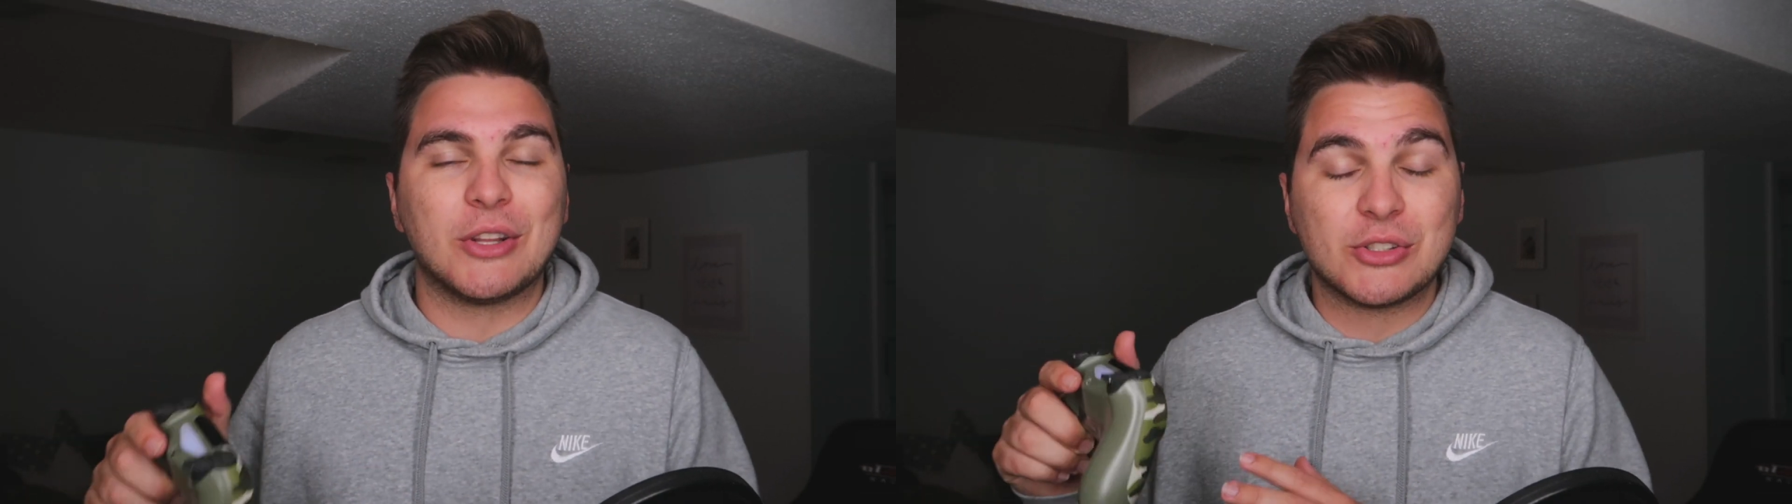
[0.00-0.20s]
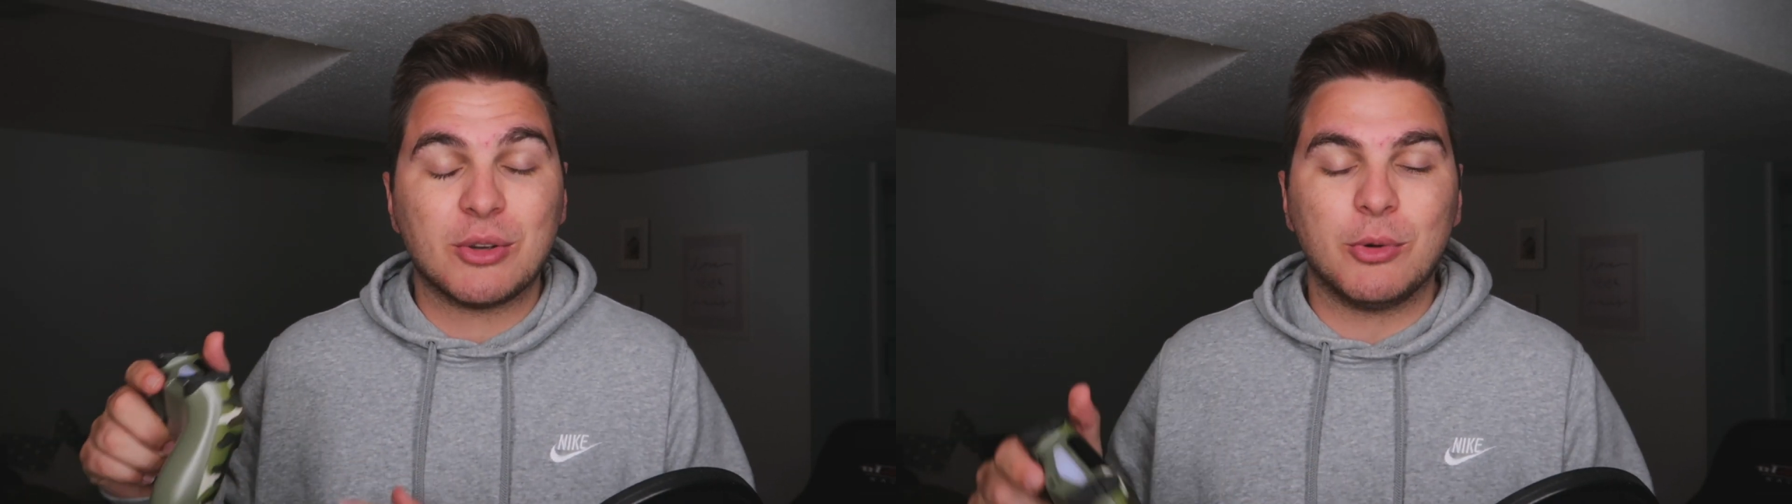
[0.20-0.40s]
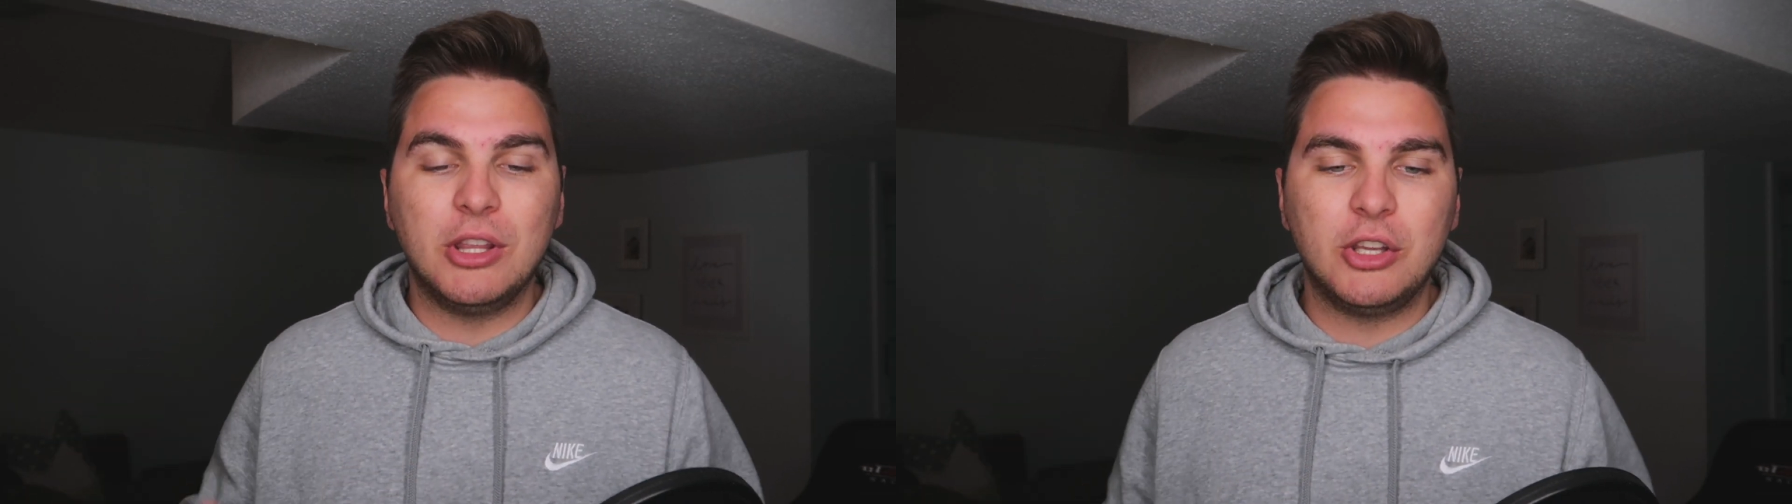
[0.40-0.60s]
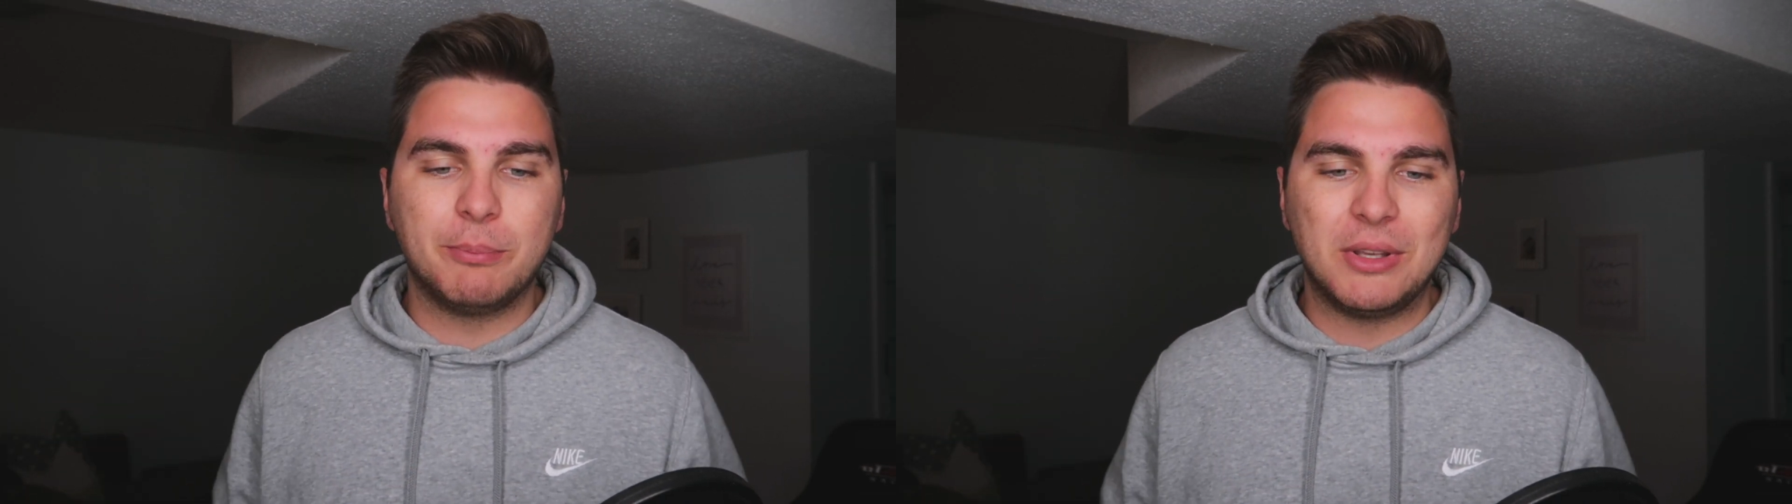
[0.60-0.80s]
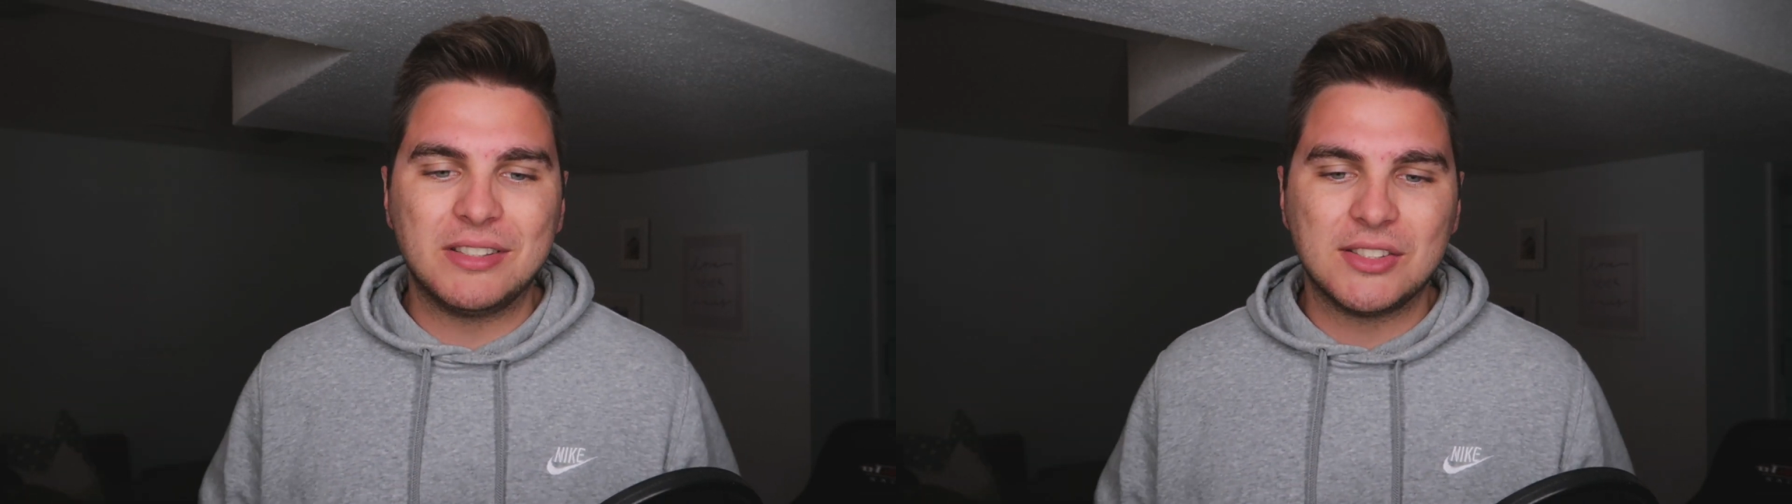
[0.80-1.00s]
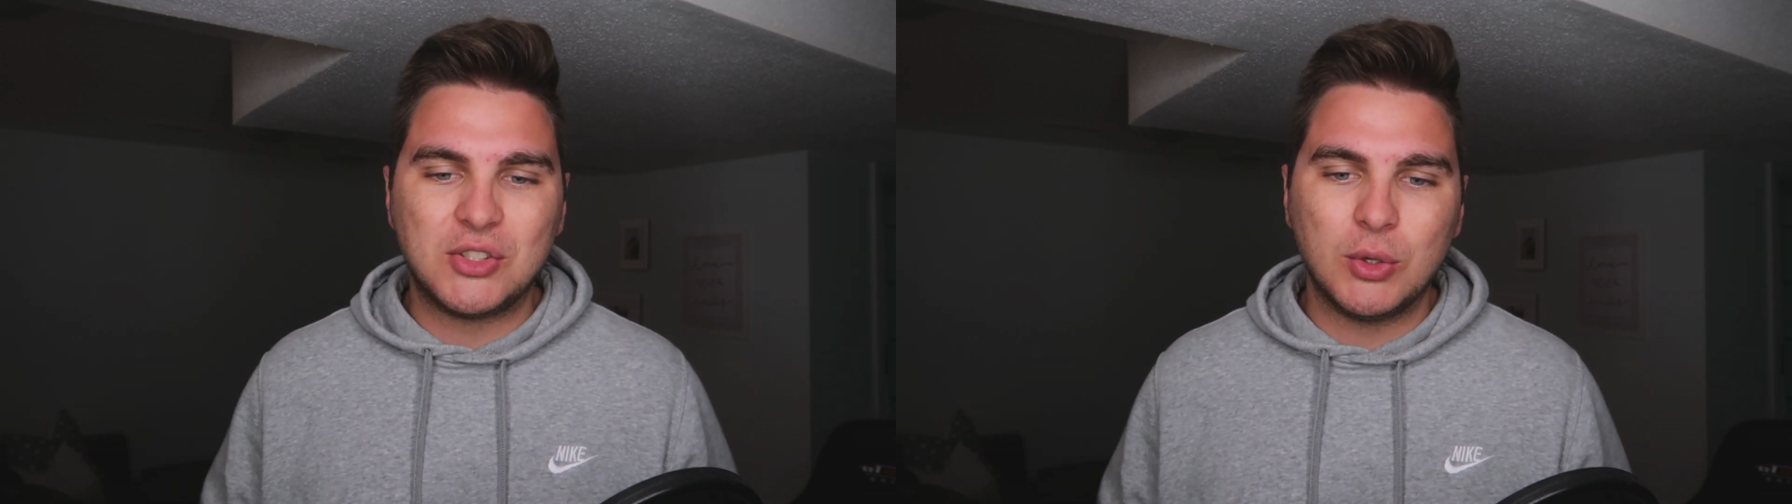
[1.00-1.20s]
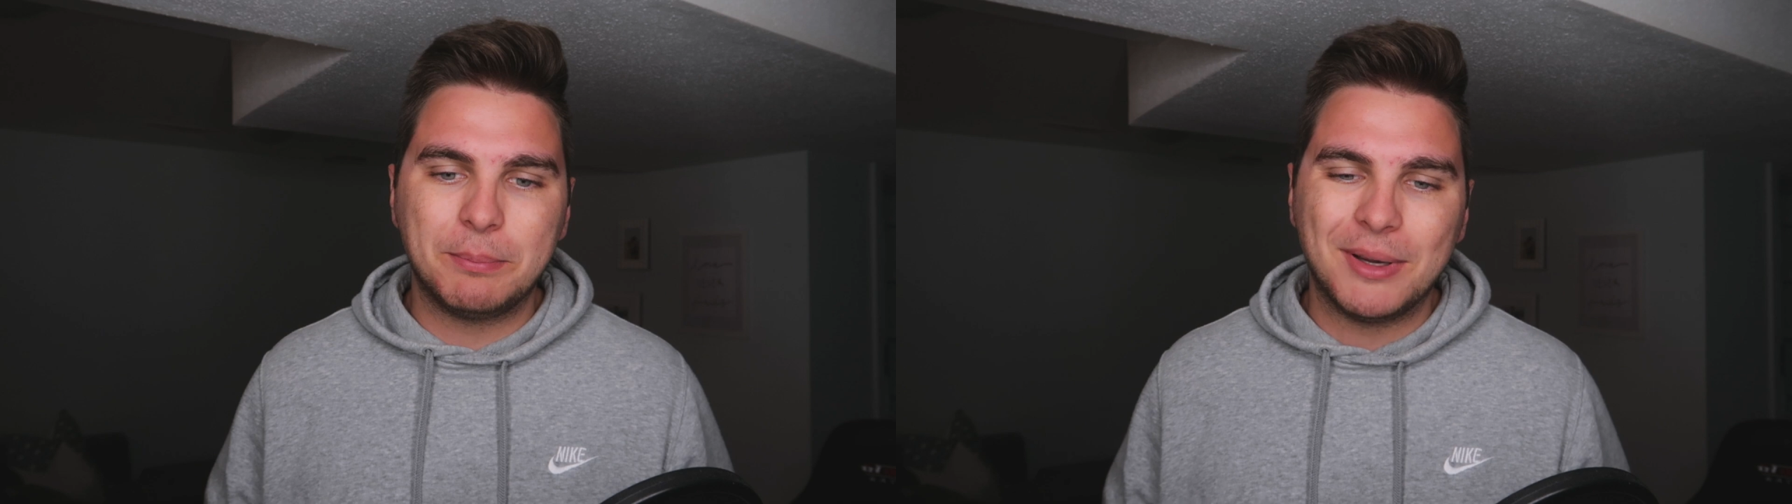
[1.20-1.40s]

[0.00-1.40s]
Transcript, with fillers: There's some really good pieces to it,